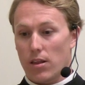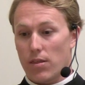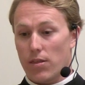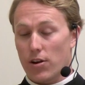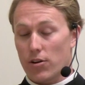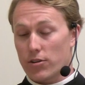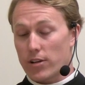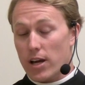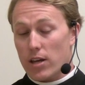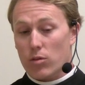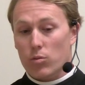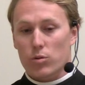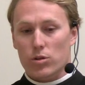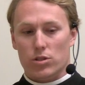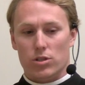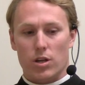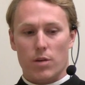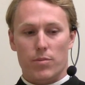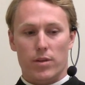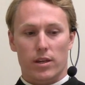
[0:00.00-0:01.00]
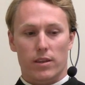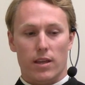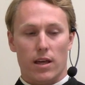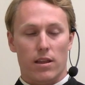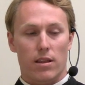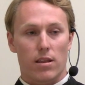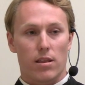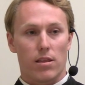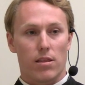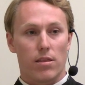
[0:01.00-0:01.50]
Their death was something
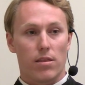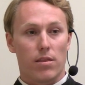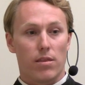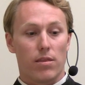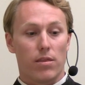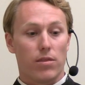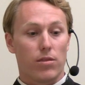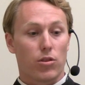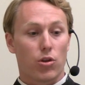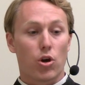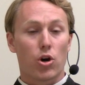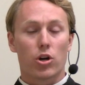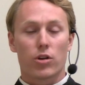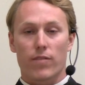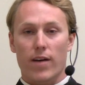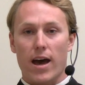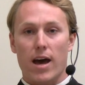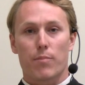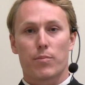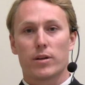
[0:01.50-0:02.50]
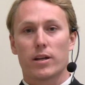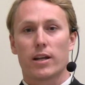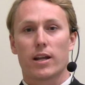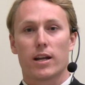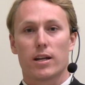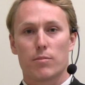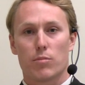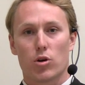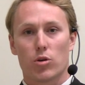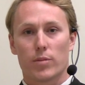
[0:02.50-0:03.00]
that could have happened at
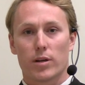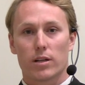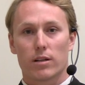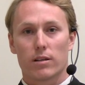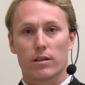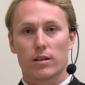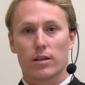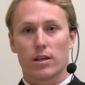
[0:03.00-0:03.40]
any moment.